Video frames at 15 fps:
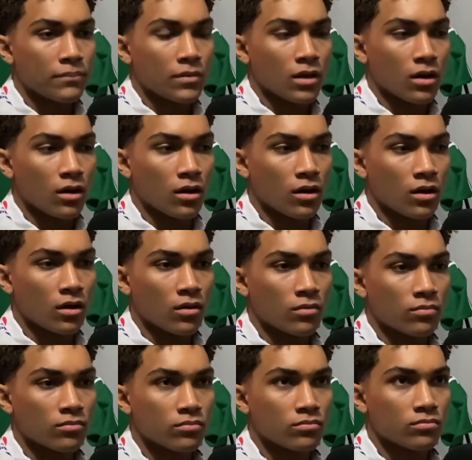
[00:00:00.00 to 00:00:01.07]
a
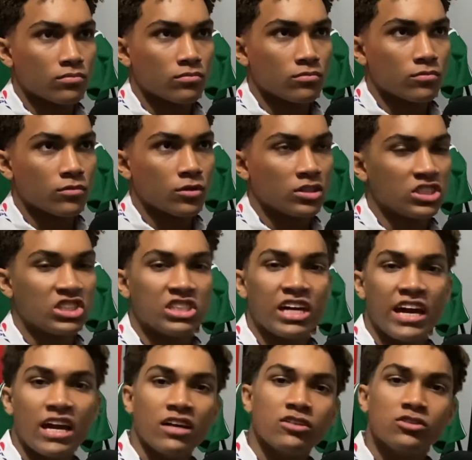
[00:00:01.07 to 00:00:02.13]

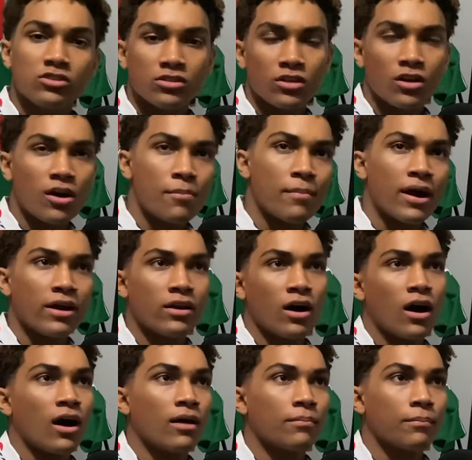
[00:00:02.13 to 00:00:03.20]
change. You know, it might
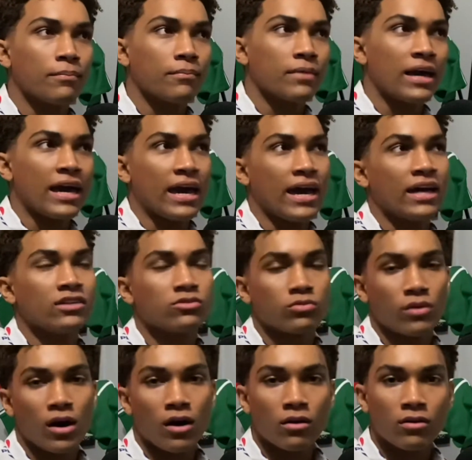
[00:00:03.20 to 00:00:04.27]
not hit as
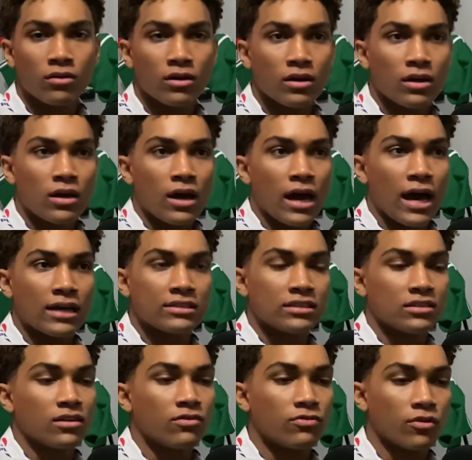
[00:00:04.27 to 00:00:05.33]
well as it
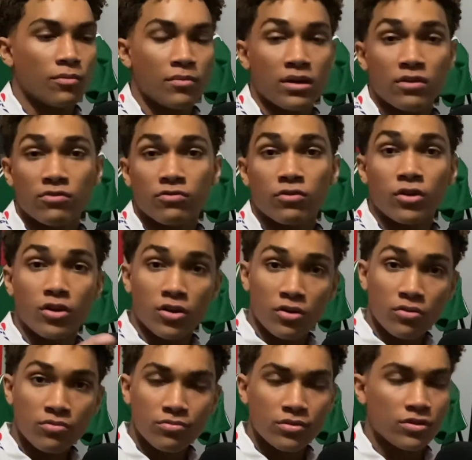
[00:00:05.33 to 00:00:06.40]
did for me, for you.
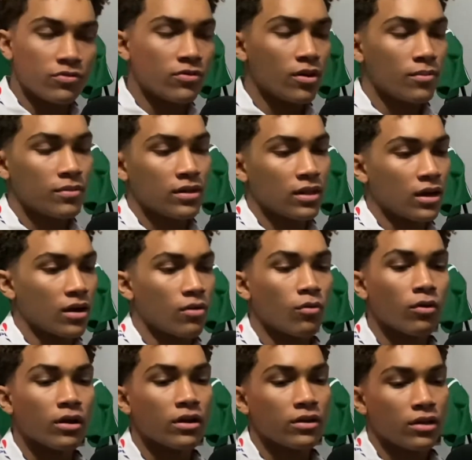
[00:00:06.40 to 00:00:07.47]
You feel me? Like, it
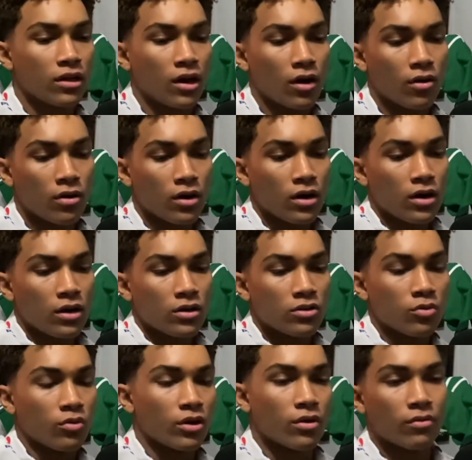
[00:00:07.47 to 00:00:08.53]
wouldn't, you know, you
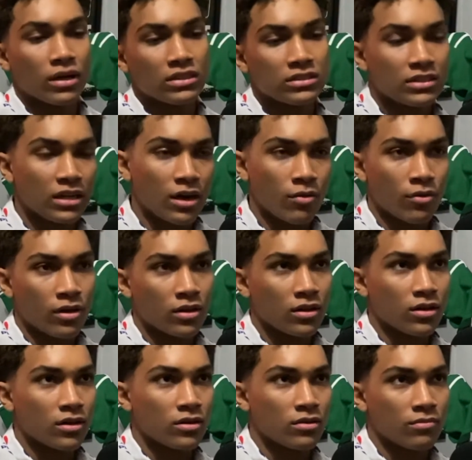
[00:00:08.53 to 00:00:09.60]
wouldn't resonate with
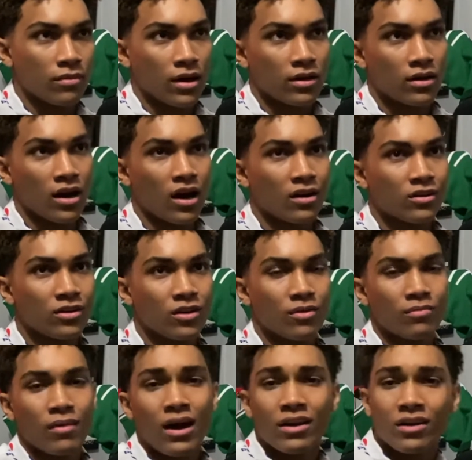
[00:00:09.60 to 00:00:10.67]
it. You might not, you know,
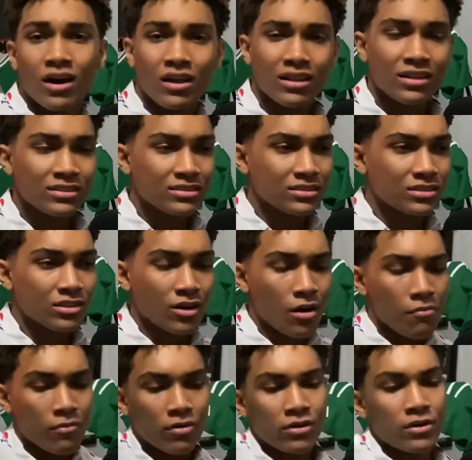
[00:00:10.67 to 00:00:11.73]
might not listen, you
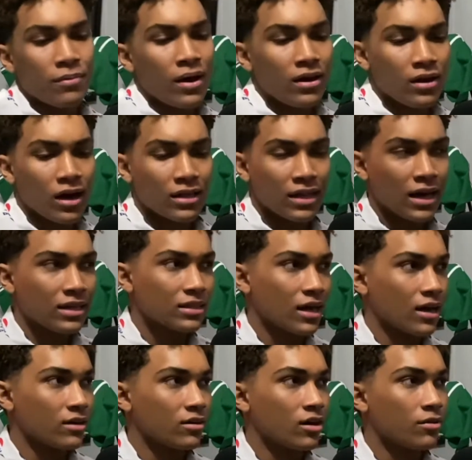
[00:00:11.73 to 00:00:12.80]
know, you might not like that,
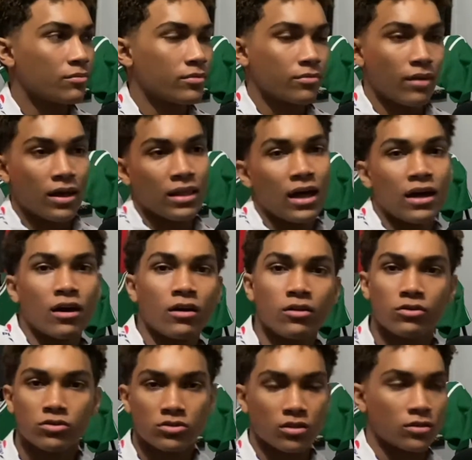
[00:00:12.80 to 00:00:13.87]
you know, you might like other
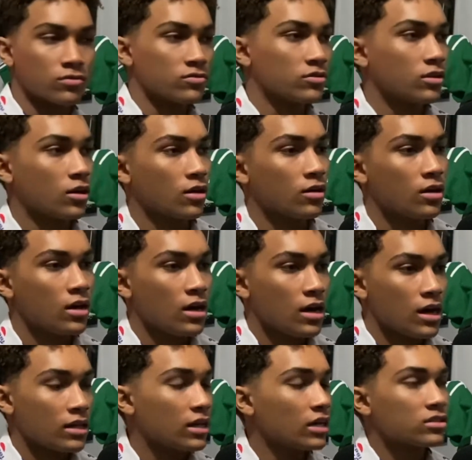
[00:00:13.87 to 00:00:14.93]
stuff, you know,
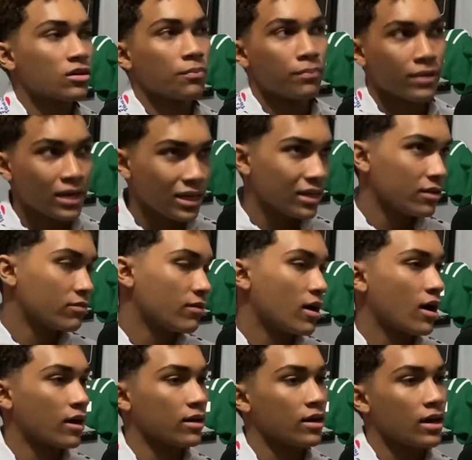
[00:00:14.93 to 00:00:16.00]
and that's completely
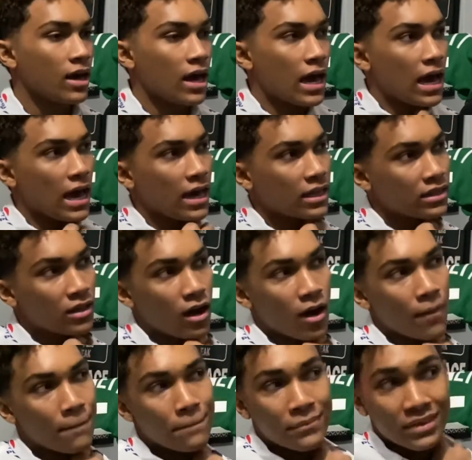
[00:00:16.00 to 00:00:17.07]
fine. And
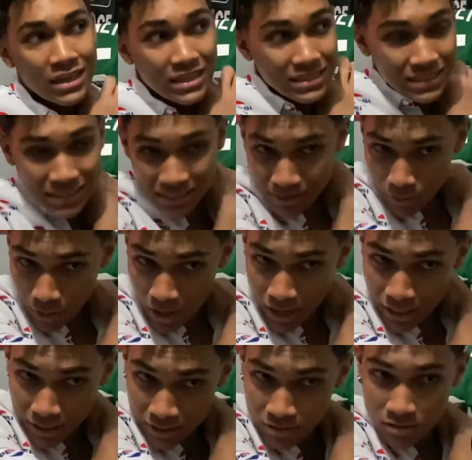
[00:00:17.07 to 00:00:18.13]
this, when I
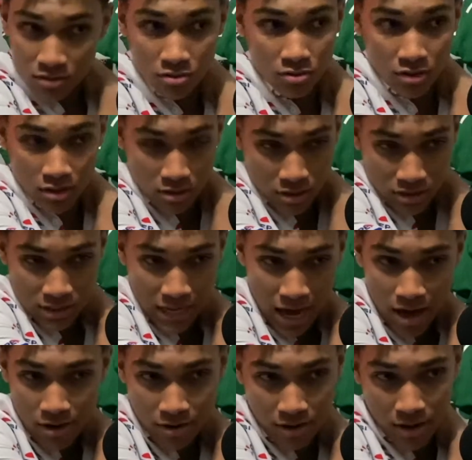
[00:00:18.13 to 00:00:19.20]
listened to this on
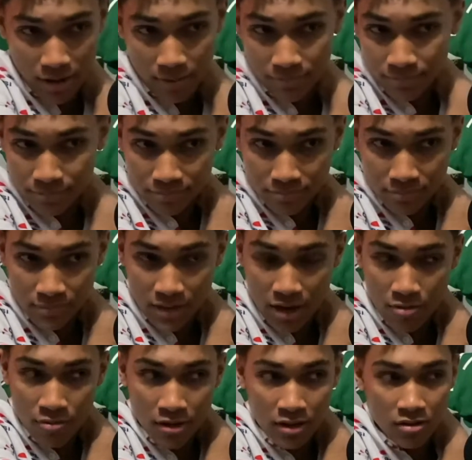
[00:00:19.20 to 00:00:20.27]
Saturday, it
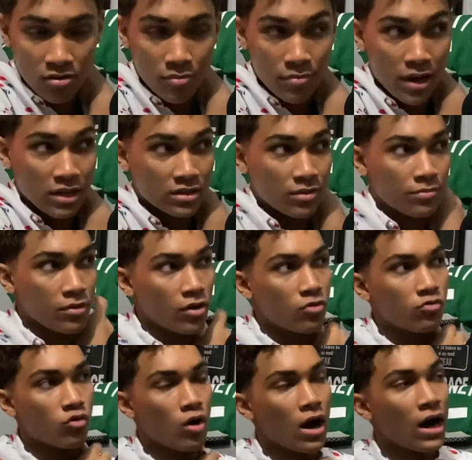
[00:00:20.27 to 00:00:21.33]
really reminded me of
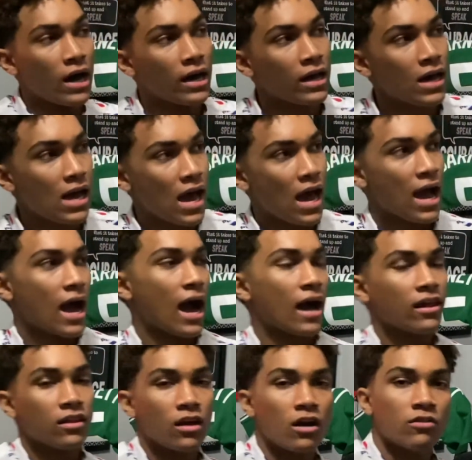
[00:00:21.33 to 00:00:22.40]
why I
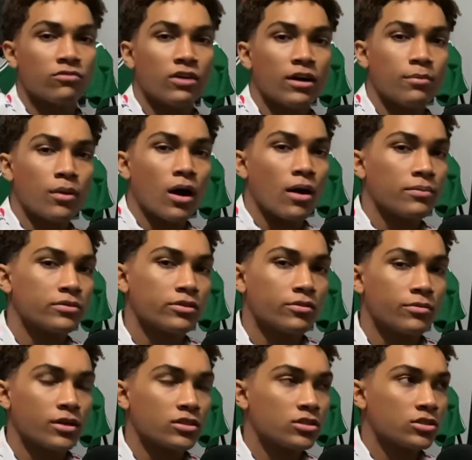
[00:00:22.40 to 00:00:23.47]
love hip hop so
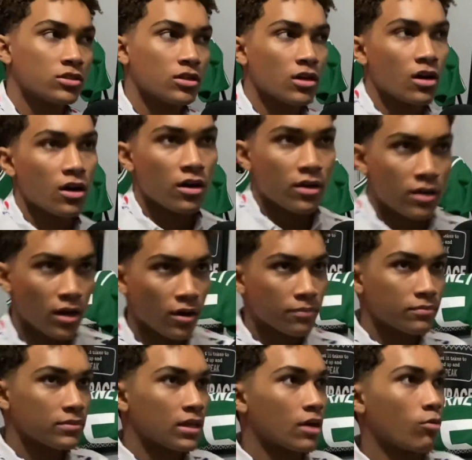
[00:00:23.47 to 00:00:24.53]
much, you know,
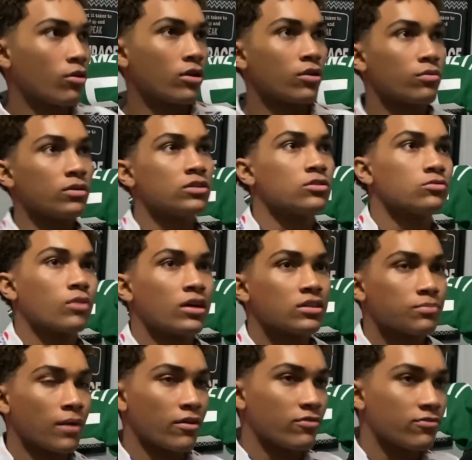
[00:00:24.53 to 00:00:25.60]
like one of the reasons why it's
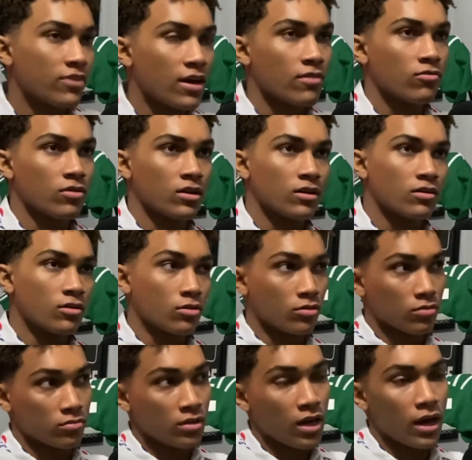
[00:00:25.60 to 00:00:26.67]
my favorite, or
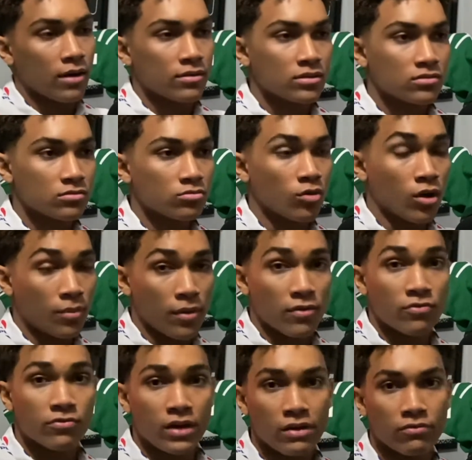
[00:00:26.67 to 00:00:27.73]
yeah, it's one of my
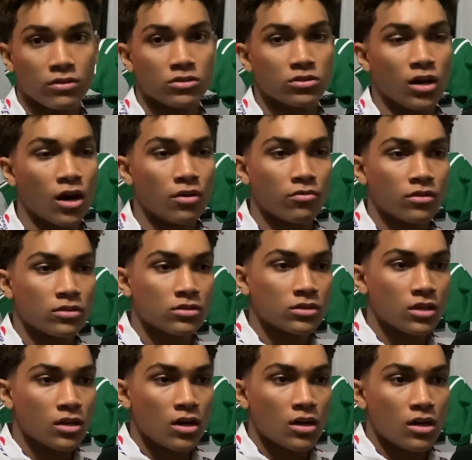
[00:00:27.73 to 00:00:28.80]
favorite genres
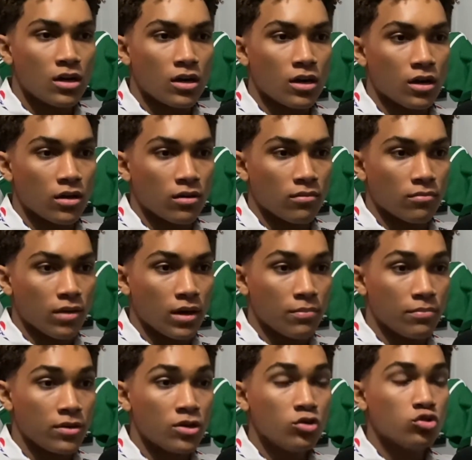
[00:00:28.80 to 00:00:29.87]
in
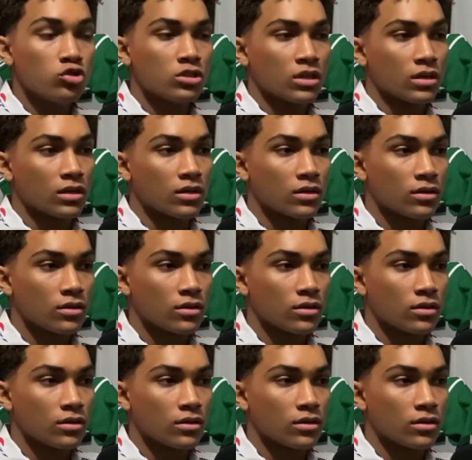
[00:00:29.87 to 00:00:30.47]
music.